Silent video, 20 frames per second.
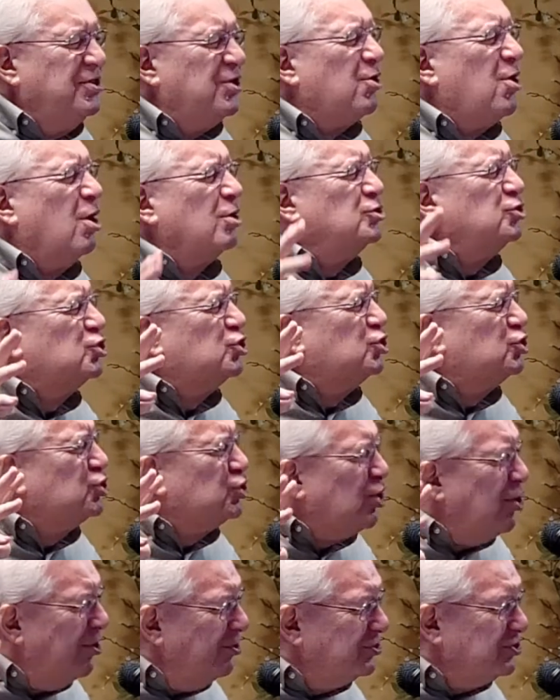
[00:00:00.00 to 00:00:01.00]
there are
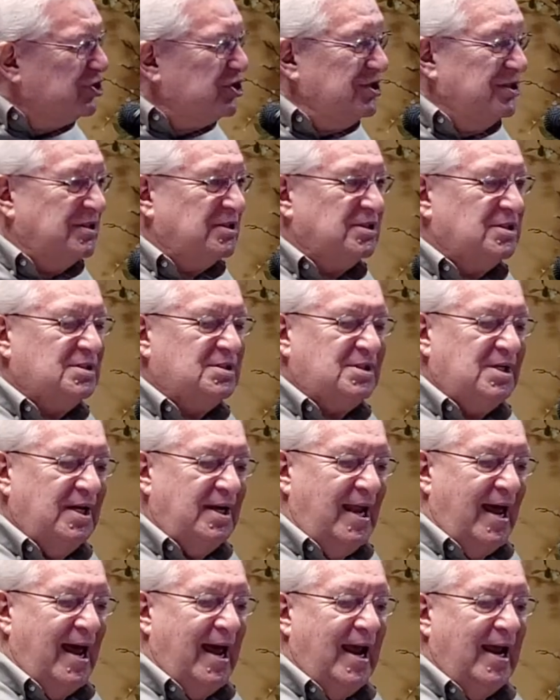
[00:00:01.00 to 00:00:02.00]
churches
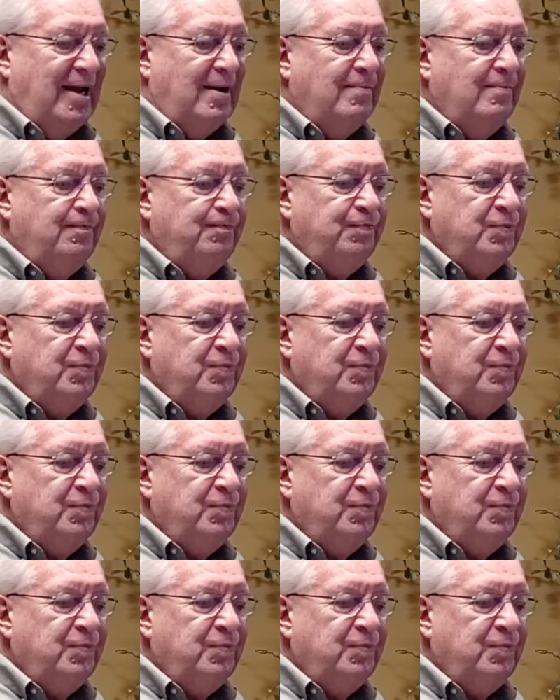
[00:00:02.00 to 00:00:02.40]
today